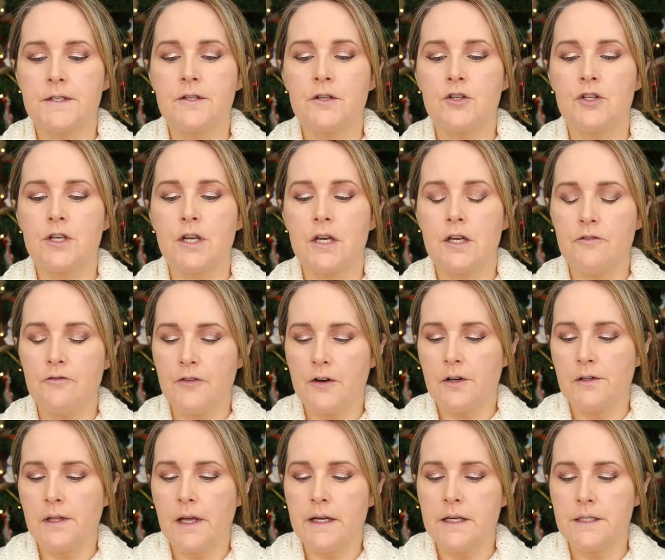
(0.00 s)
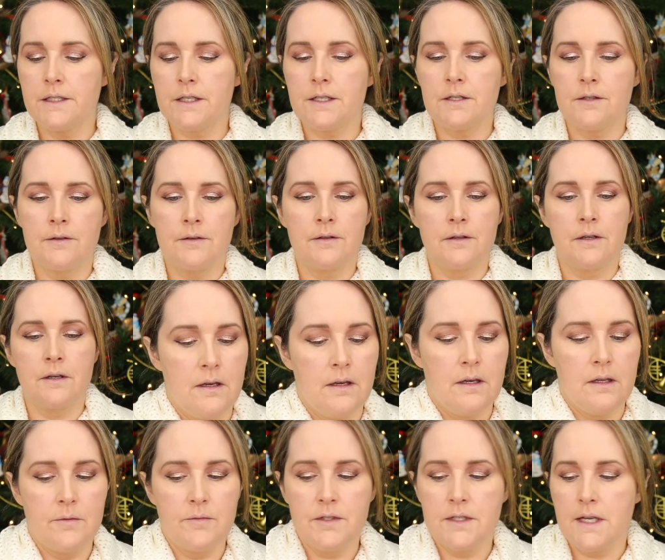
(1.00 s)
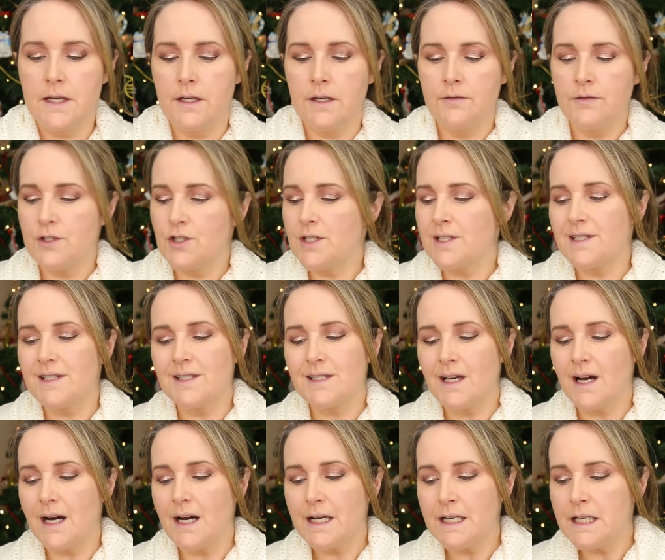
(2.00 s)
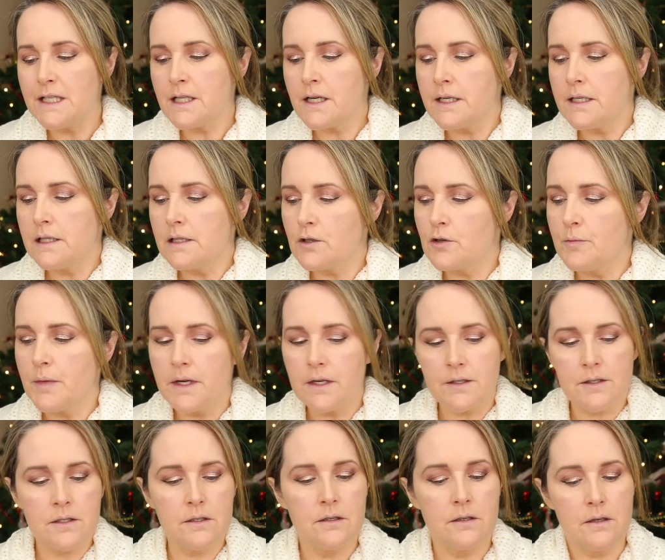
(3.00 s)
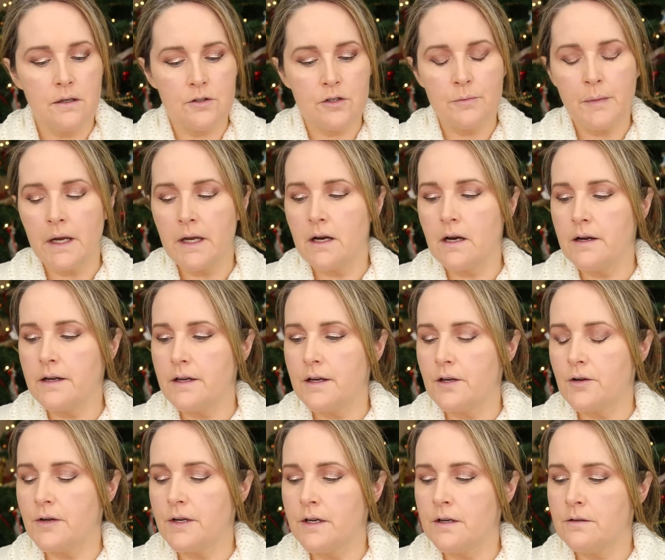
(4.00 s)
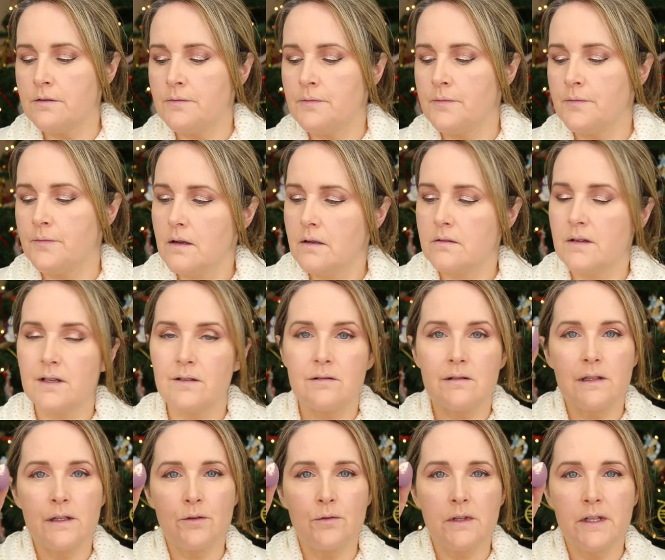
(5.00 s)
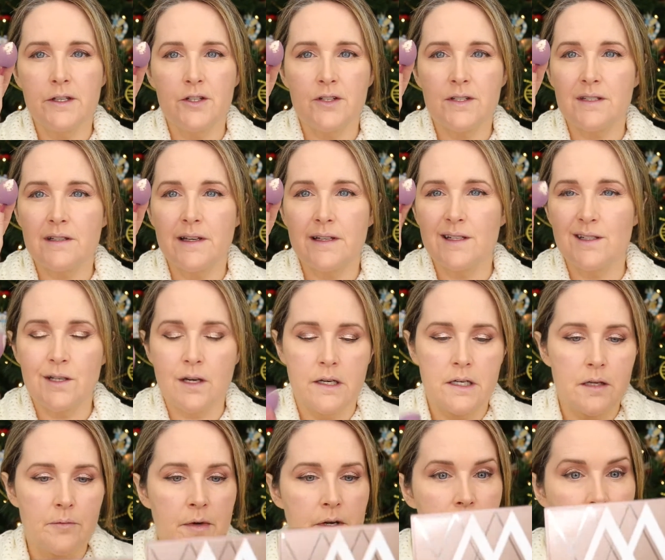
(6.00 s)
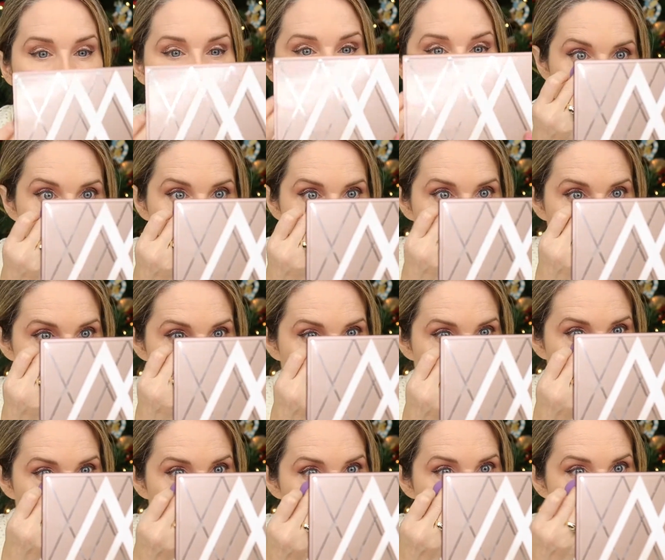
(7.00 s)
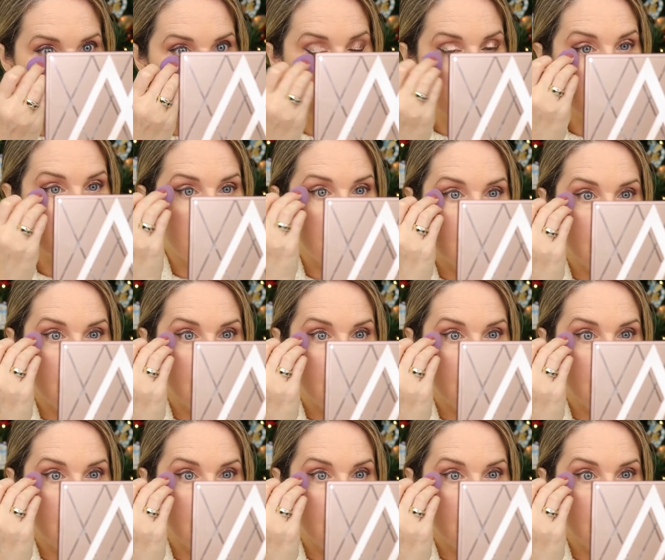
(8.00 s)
in the shade Fair Light, and I'm taking just a tiny, tiny little bit under my eye area, like literally just like a tiny bit. And I just want to set